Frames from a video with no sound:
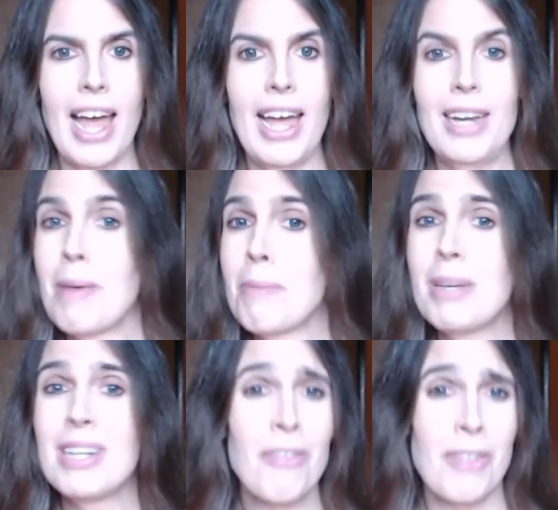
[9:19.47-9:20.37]
And it may be
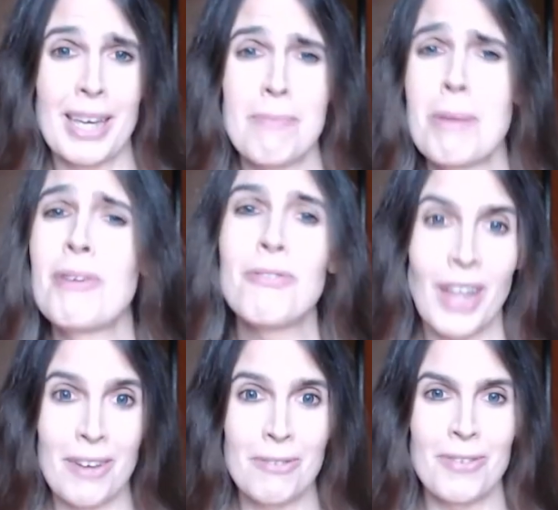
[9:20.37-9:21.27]
nothing, it may be
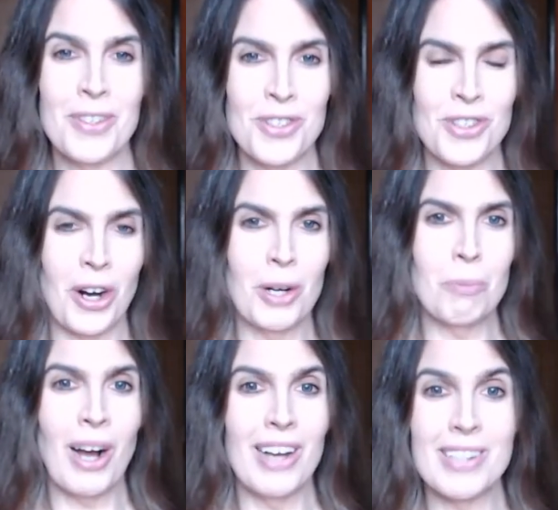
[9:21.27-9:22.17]
fluff at the start
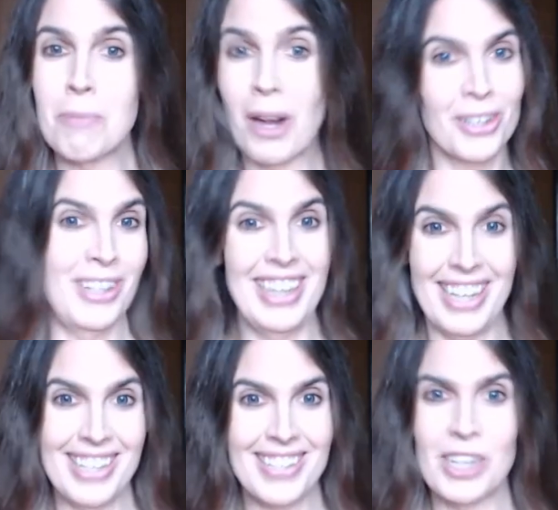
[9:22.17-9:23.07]
because I'm not good at
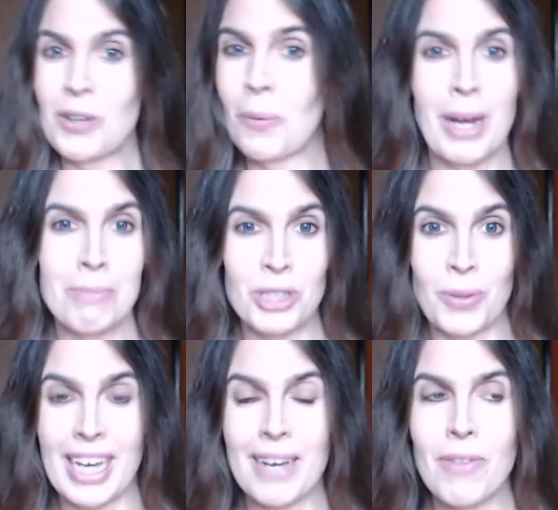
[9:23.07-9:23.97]
this, I don't know what I'm
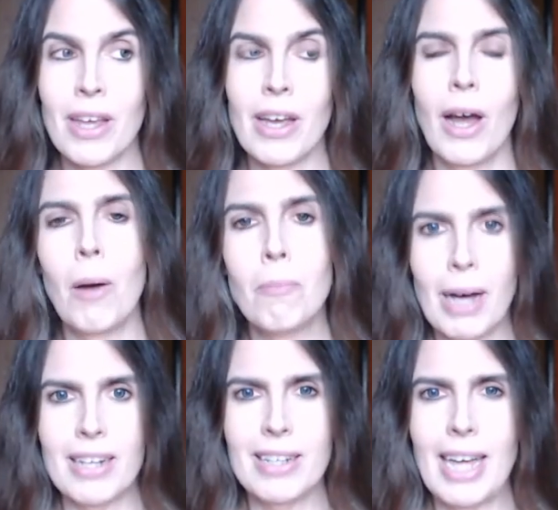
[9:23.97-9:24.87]
doing
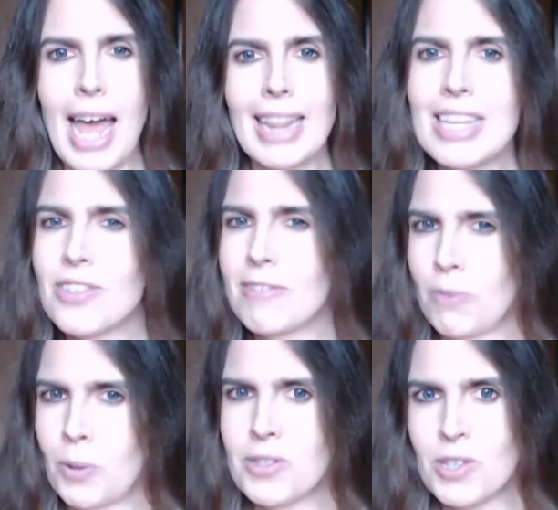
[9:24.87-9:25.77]
but at least it
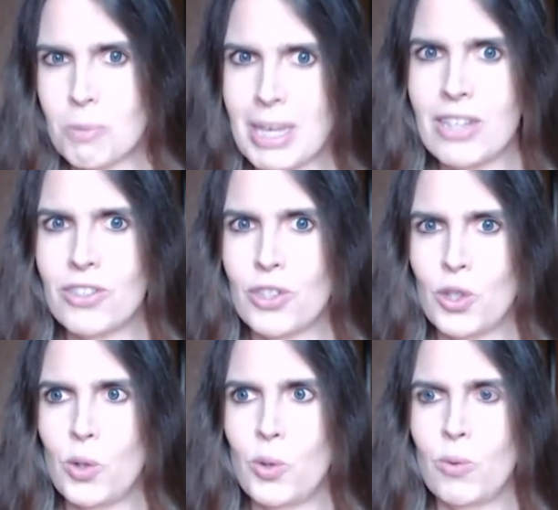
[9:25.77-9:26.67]
forces me
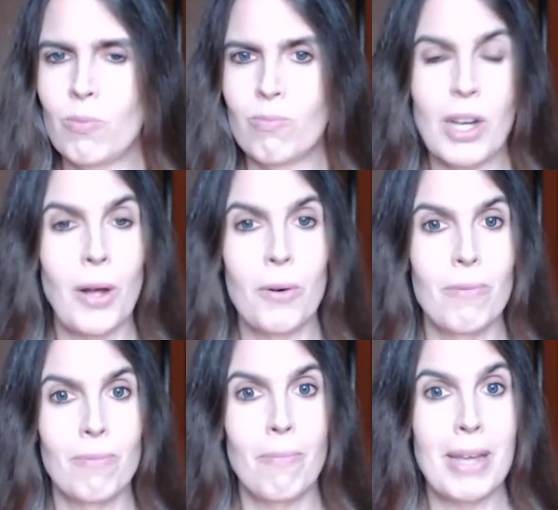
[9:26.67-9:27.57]
to, you know,
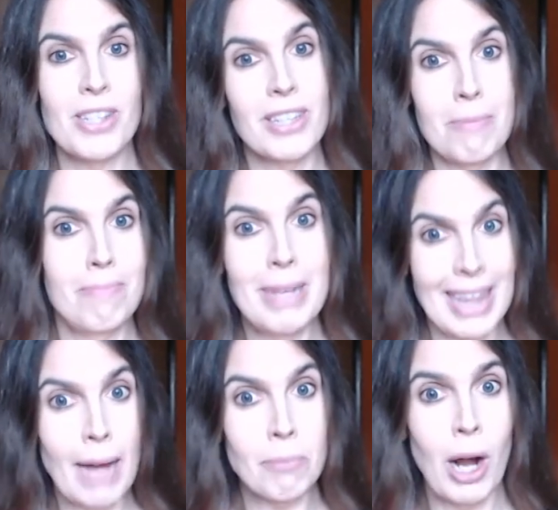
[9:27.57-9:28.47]
basically meet
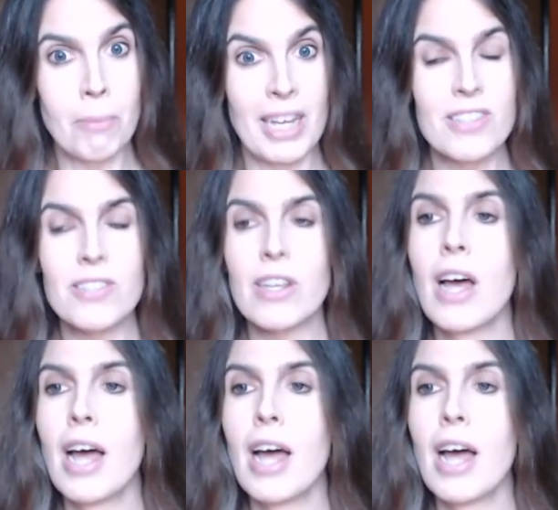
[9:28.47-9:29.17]
that promise.